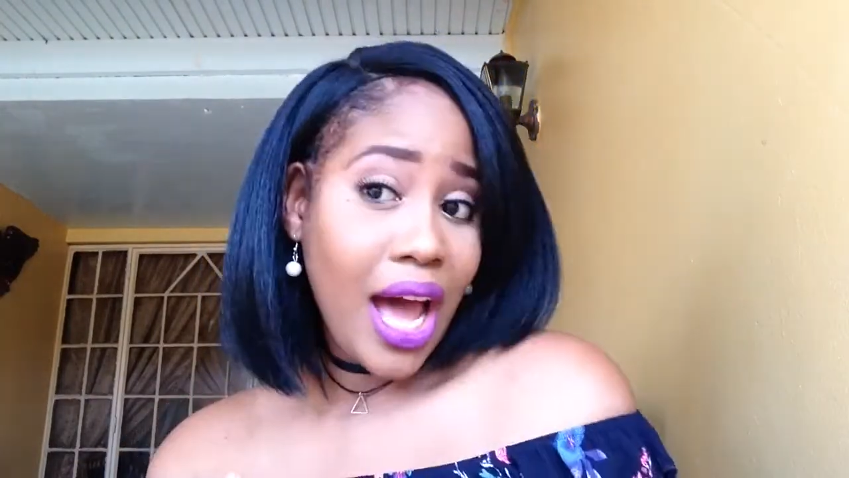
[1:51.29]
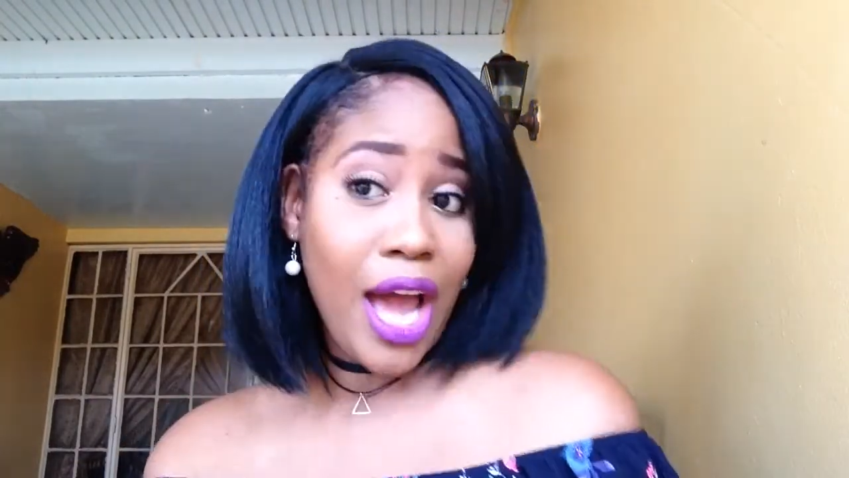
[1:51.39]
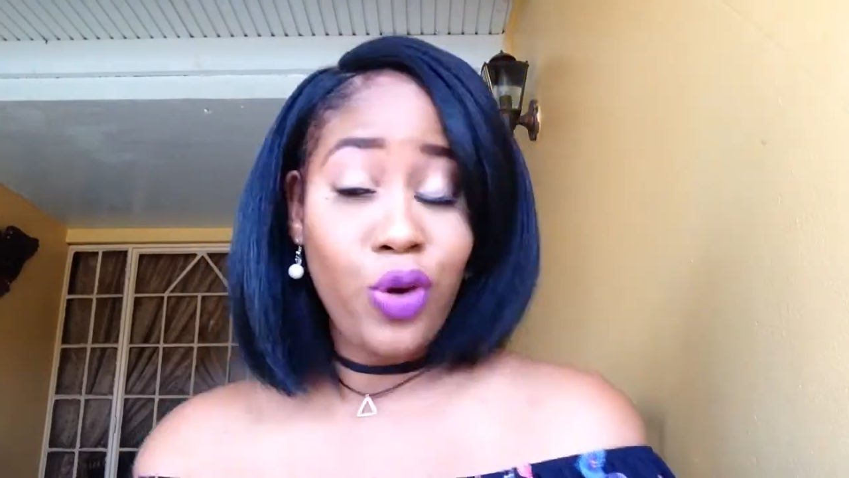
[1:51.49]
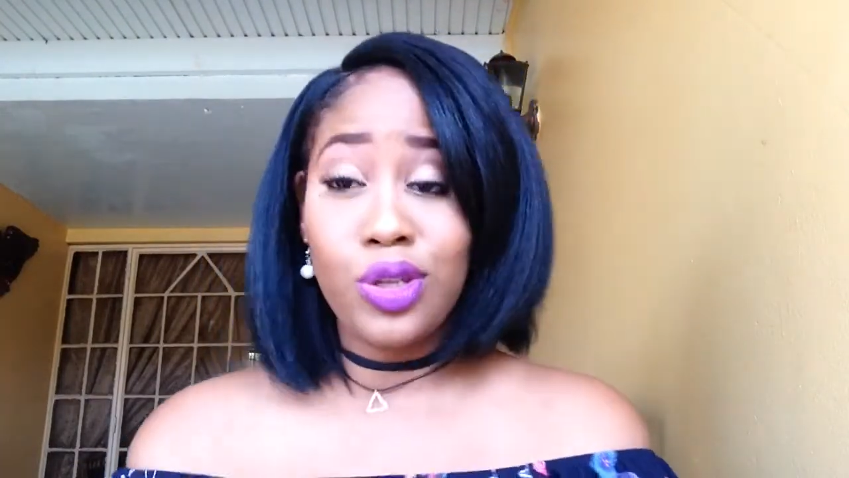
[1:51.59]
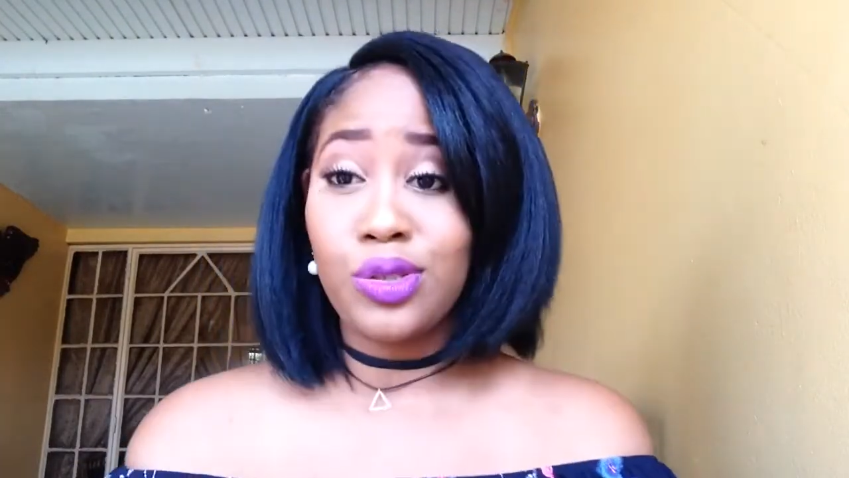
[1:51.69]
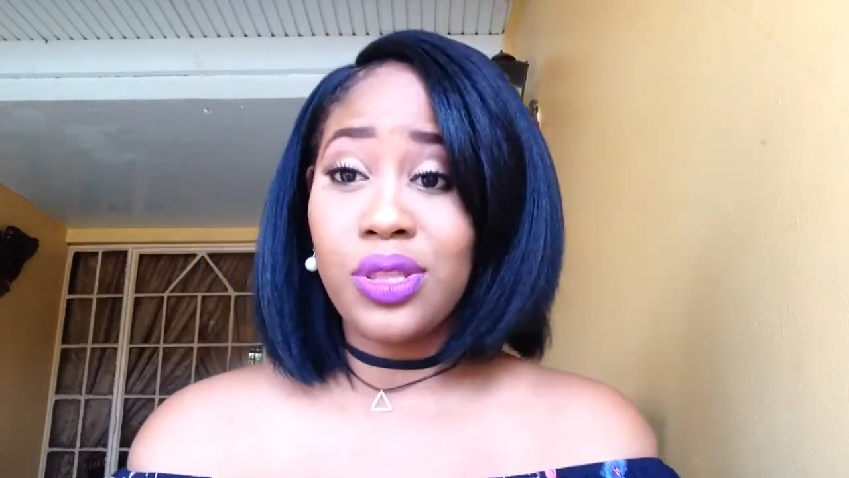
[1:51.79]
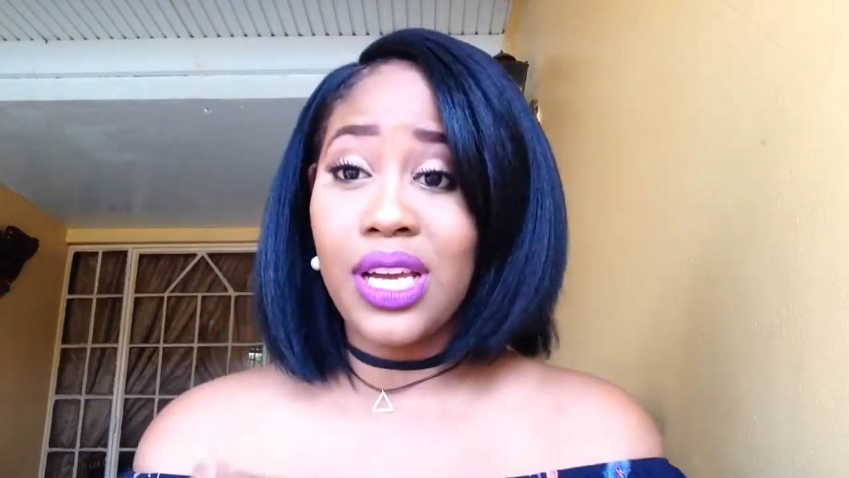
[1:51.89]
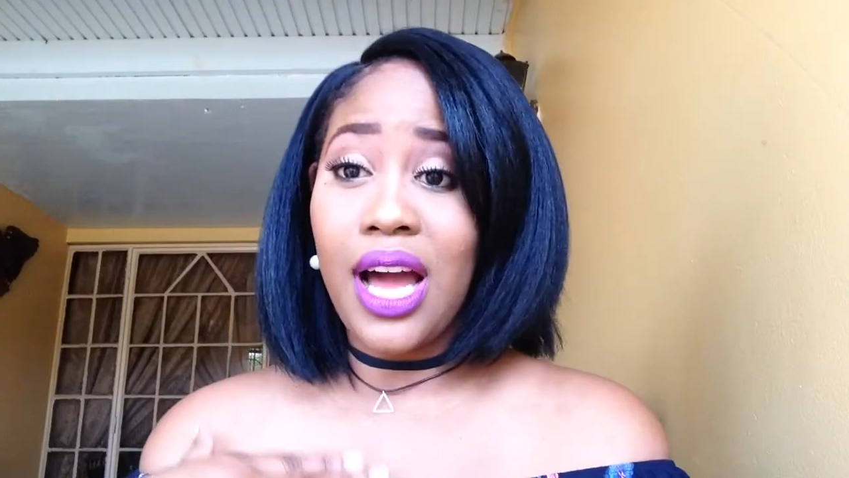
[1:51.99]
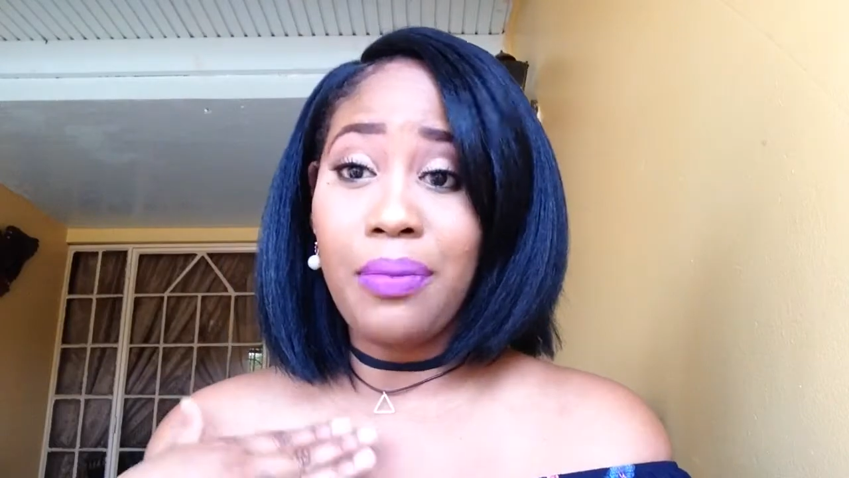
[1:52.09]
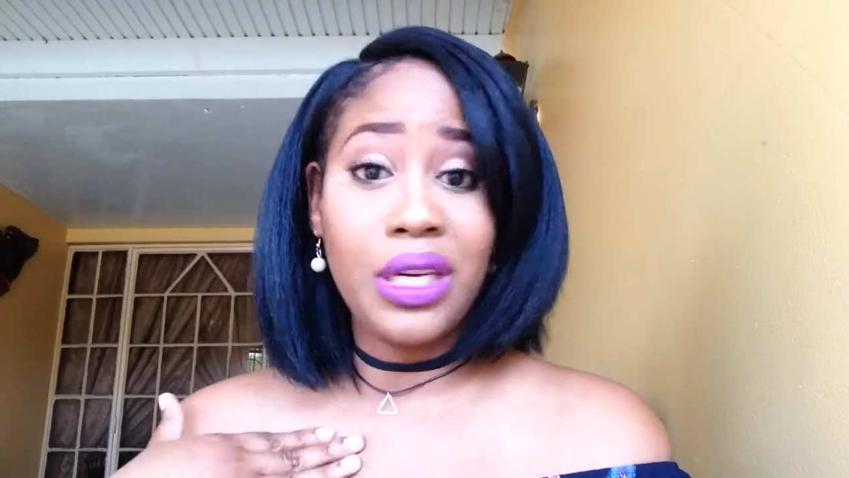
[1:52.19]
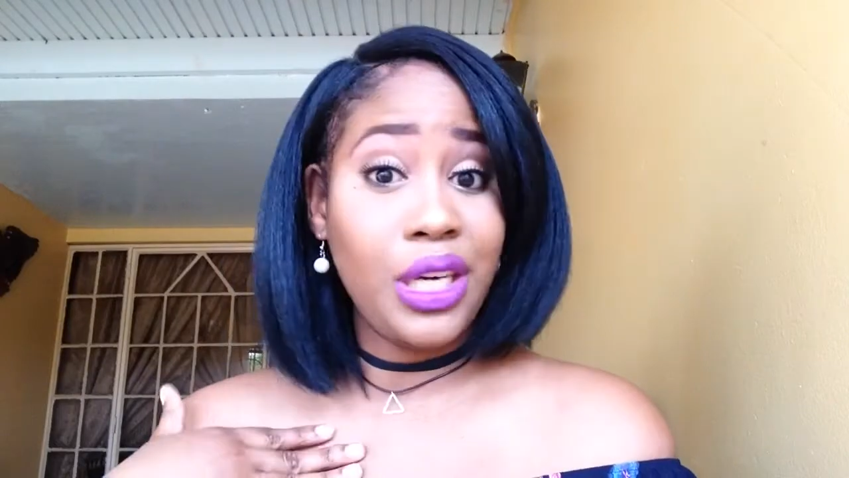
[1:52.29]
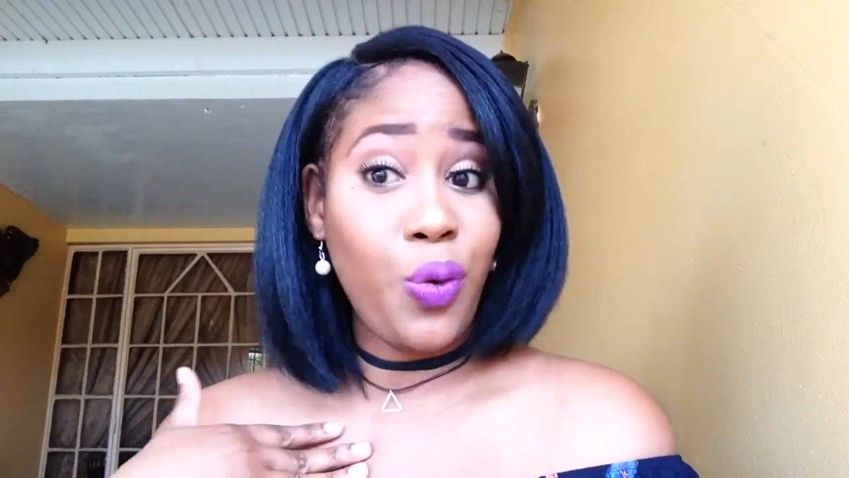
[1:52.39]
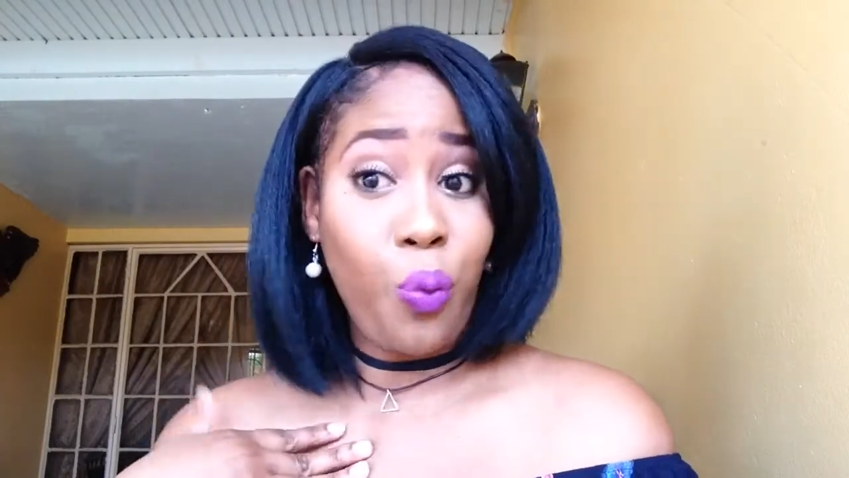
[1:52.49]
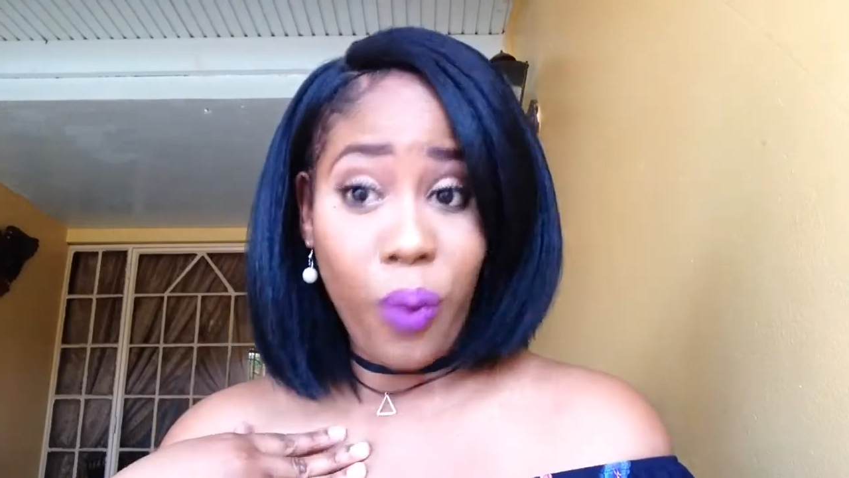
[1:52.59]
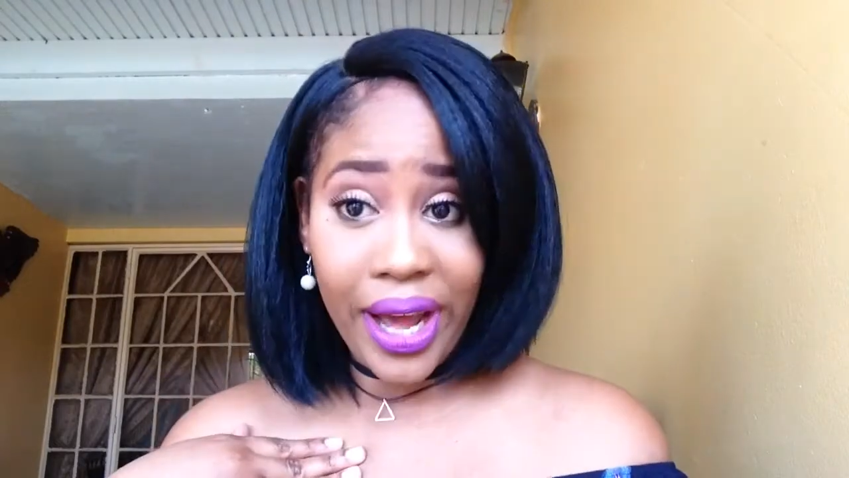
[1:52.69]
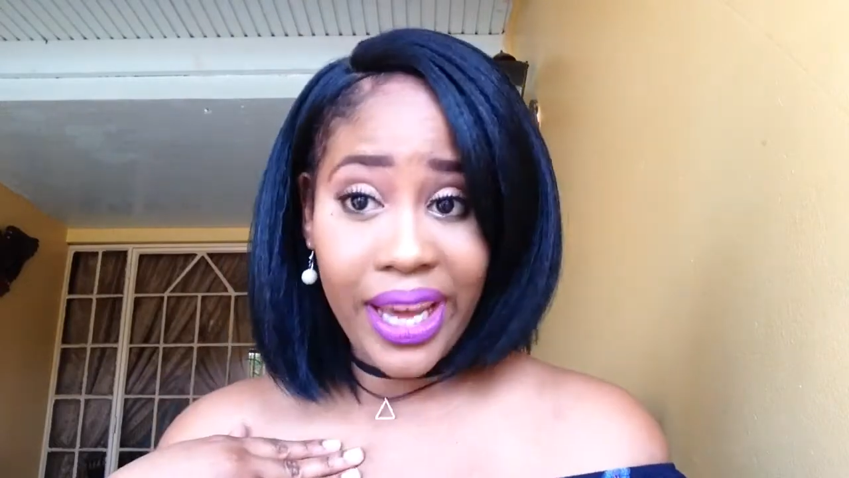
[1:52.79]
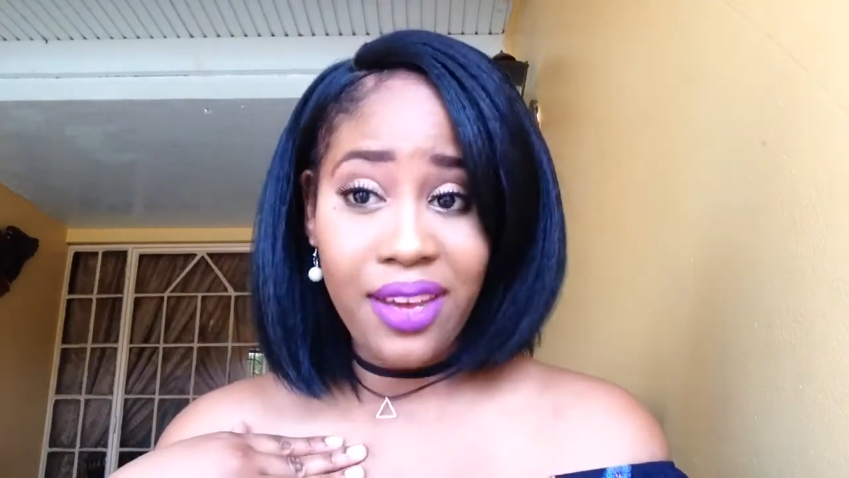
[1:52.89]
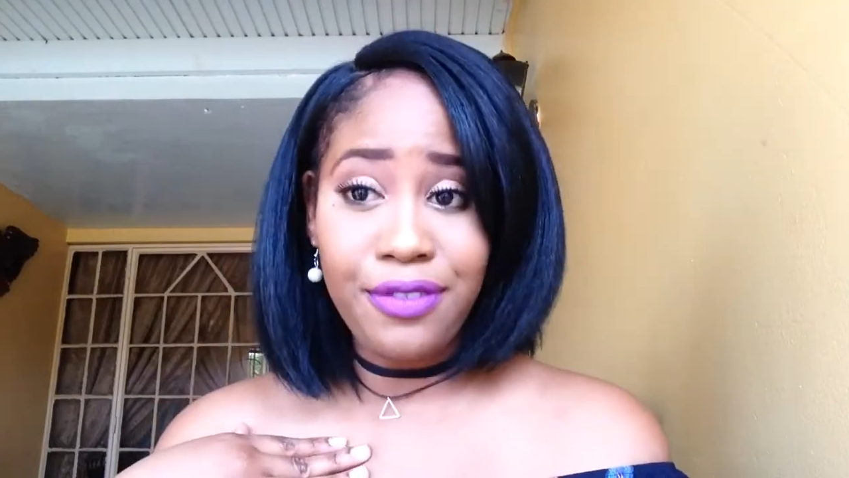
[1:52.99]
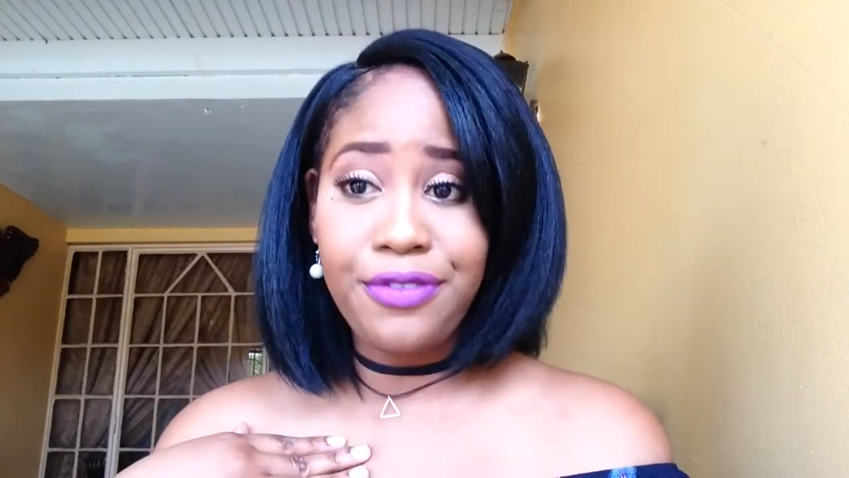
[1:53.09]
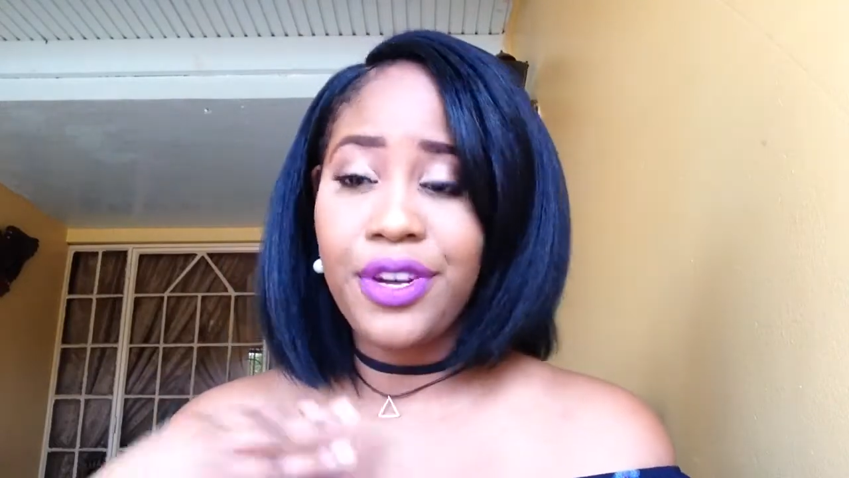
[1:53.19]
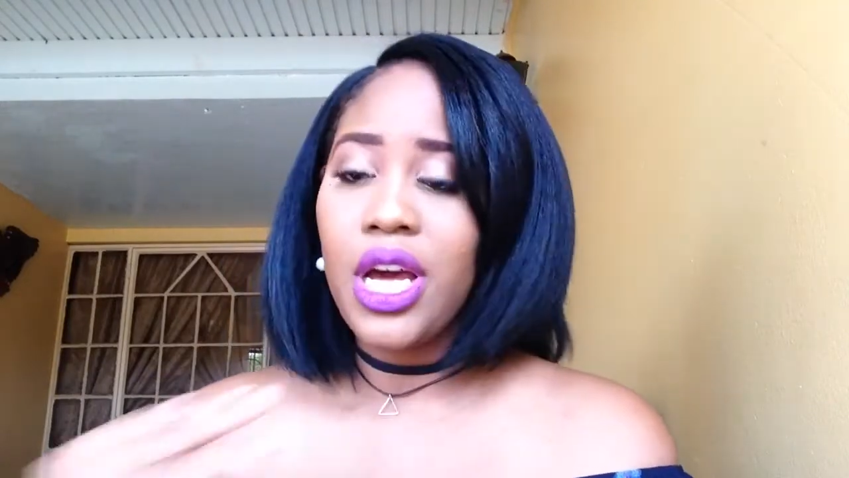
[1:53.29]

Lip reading: I also think I'm a good wife.